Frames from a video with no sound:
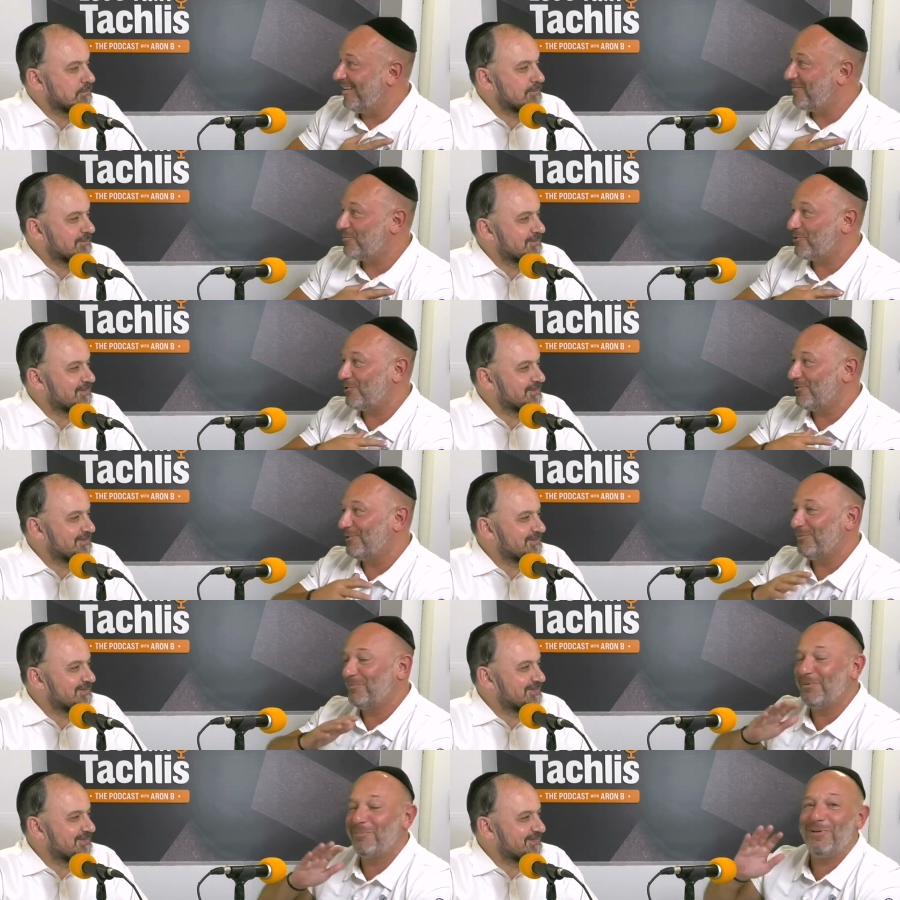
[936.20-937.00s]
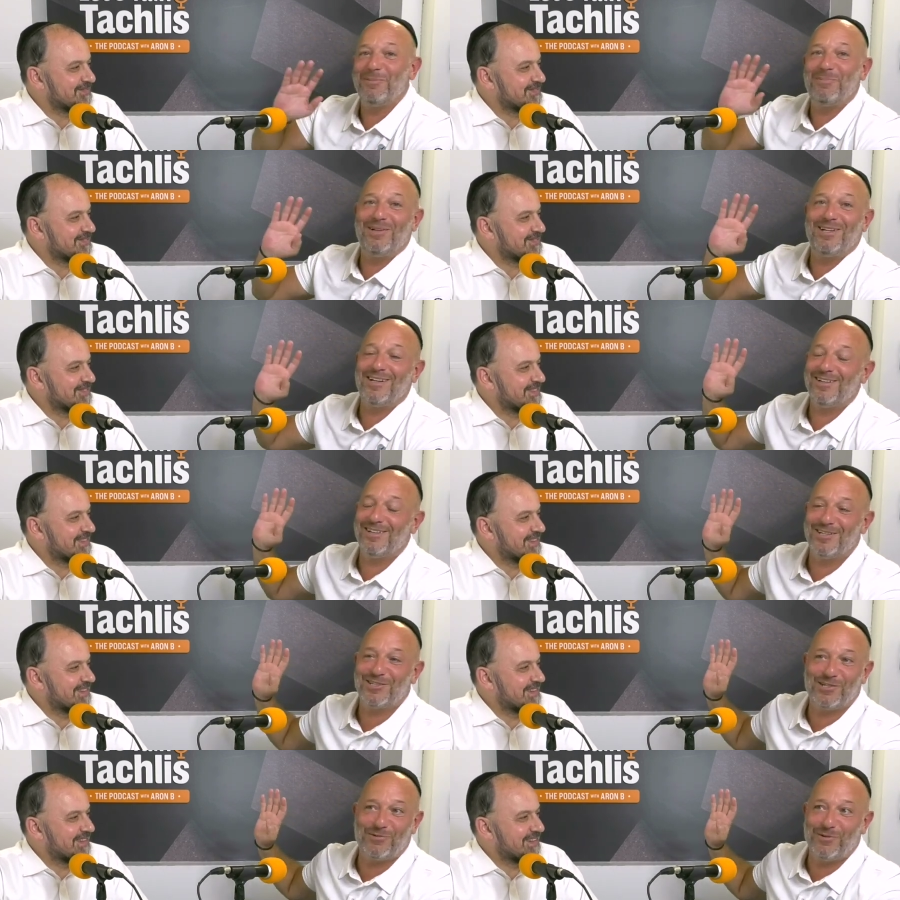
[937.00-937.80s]
Speaker 1: I'm sure there'll be people
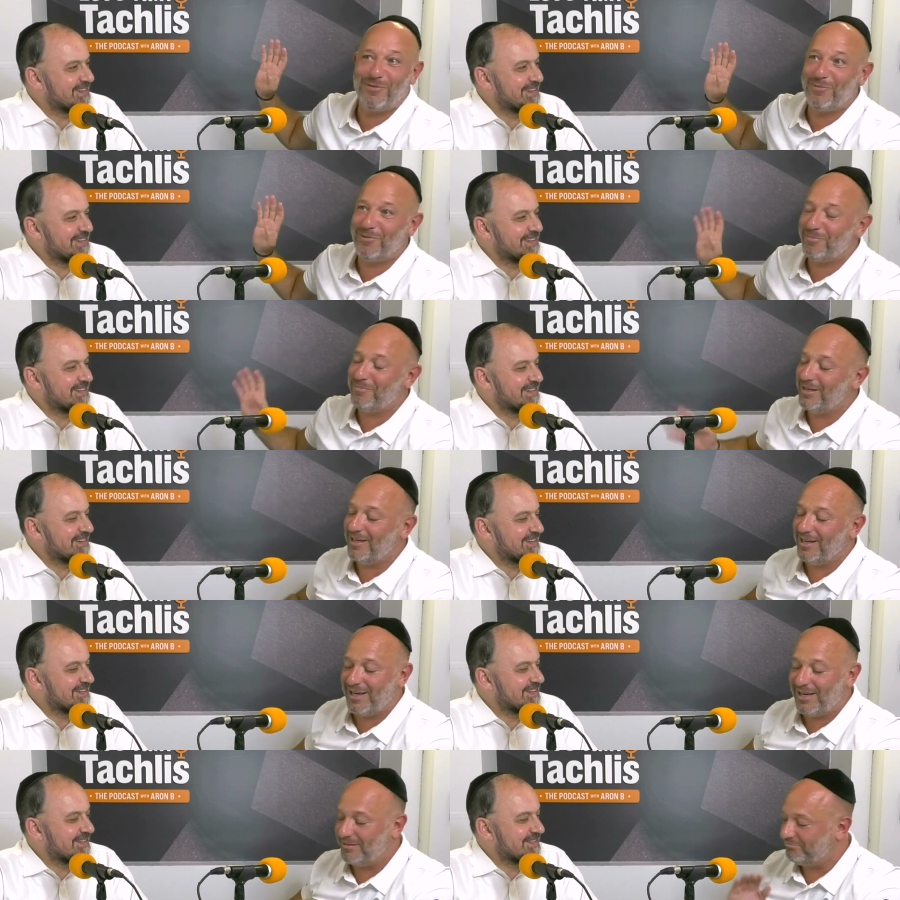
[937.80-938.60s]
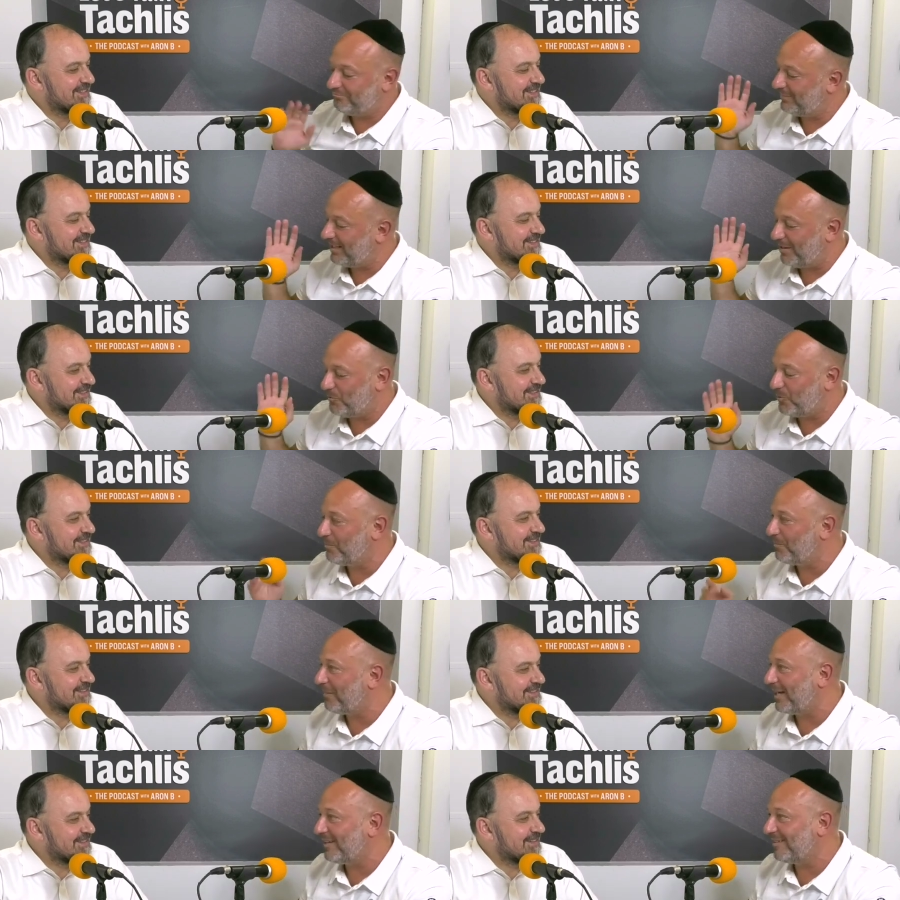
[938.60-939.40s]
that'll disagree with me, and I'm
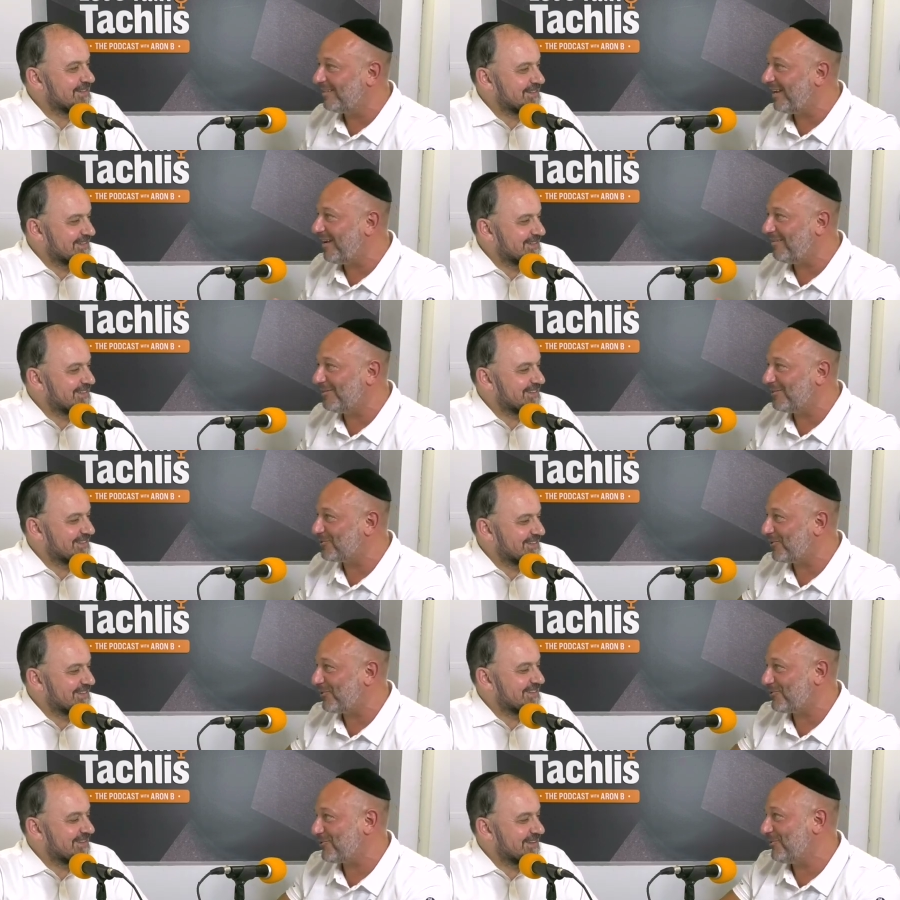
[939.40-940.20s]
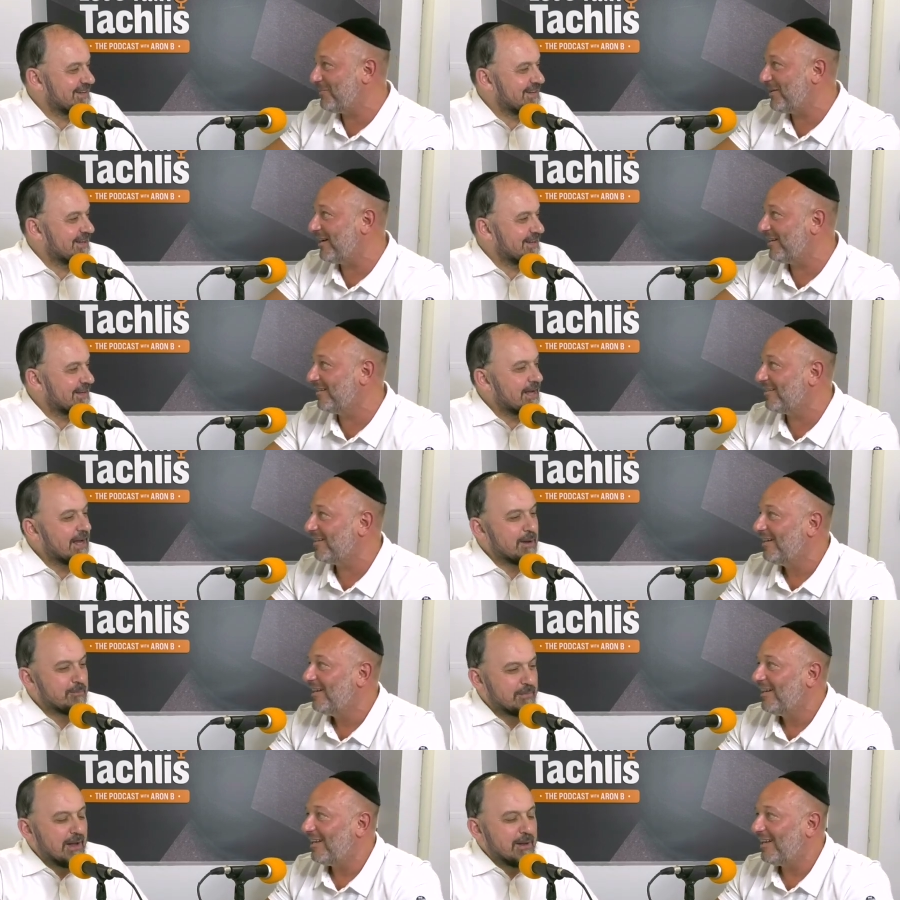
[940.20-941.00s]
open-minded to have a discussion about it.
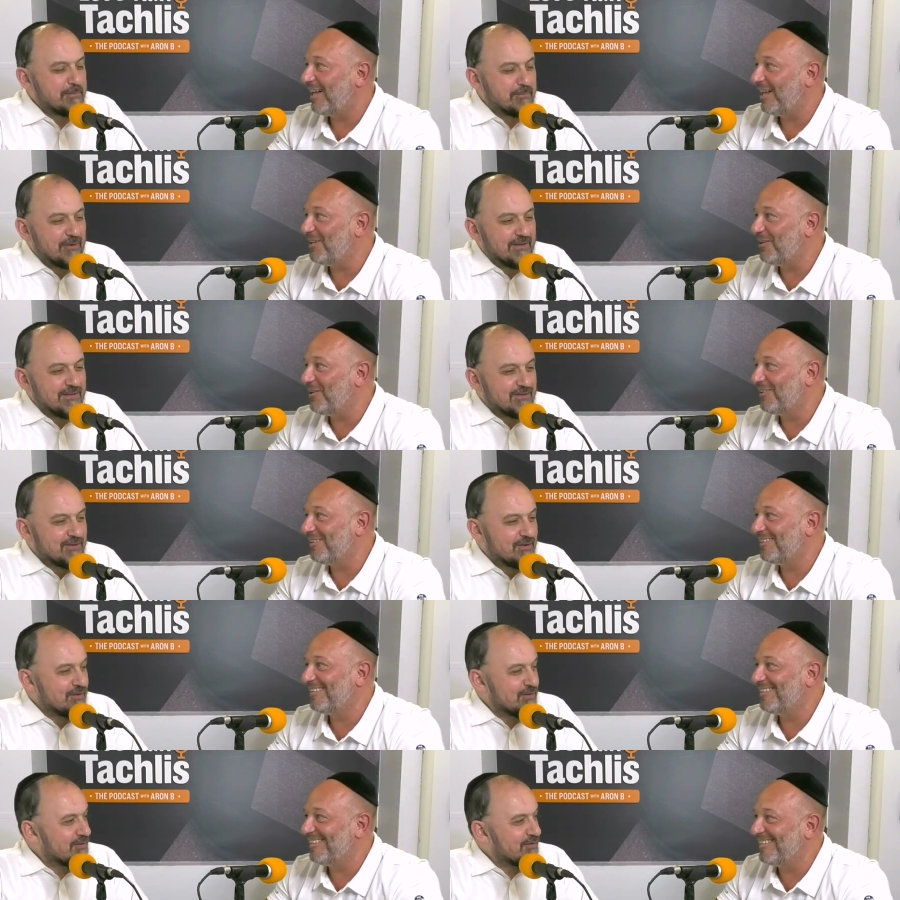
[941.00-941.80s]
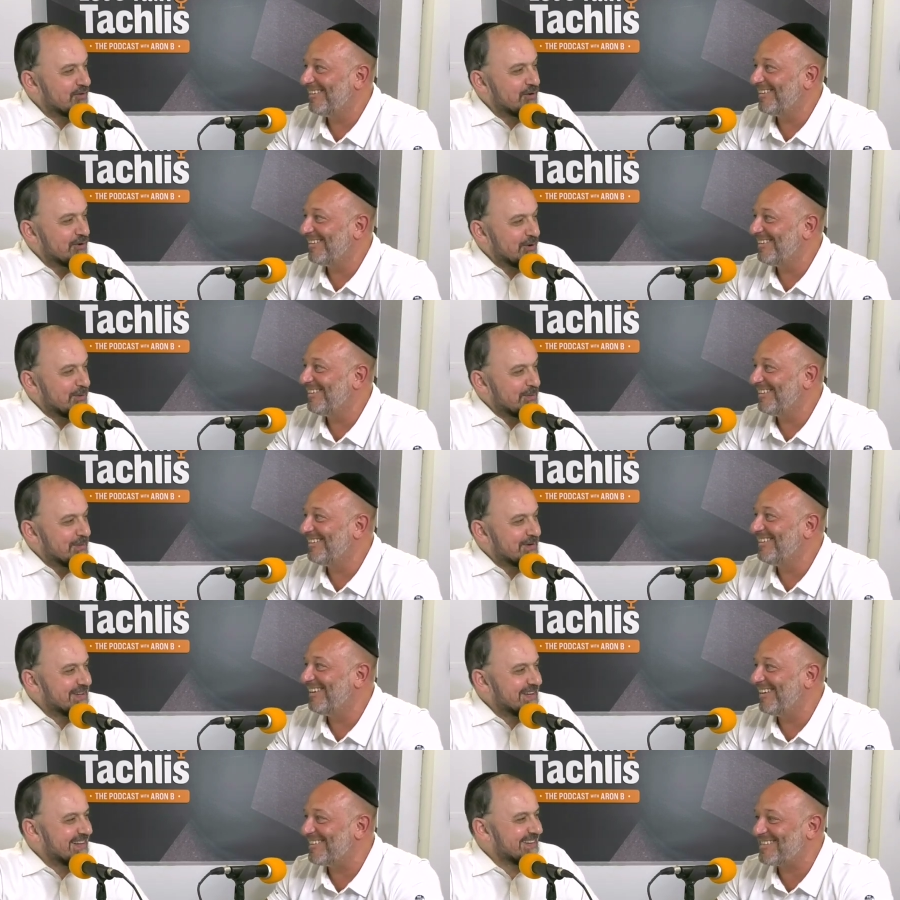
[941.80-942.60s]
I'll, I'll
Speaker 2: you in the phone
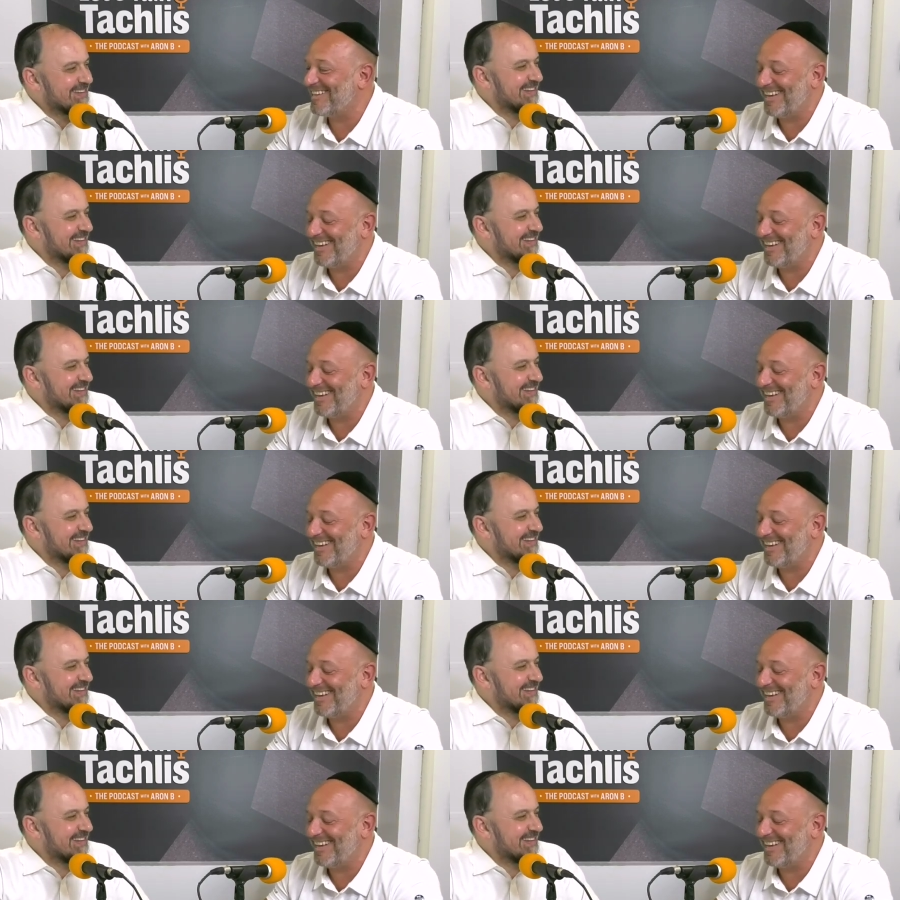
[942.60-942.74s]
number. Yes,